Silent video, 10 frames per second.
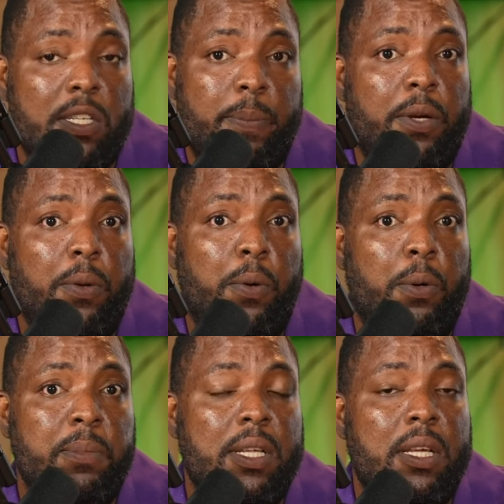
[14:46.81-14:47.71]
sprint
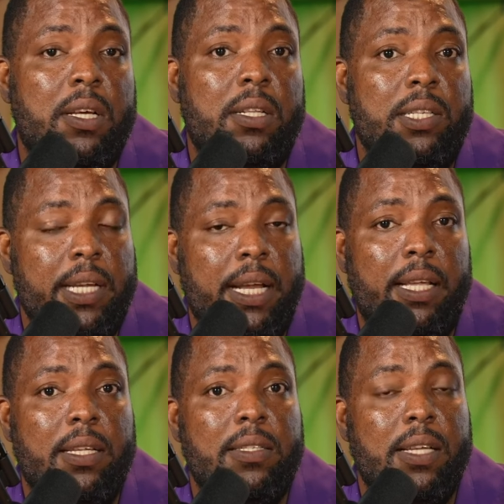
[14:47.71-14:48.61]
hopes the Shelleys,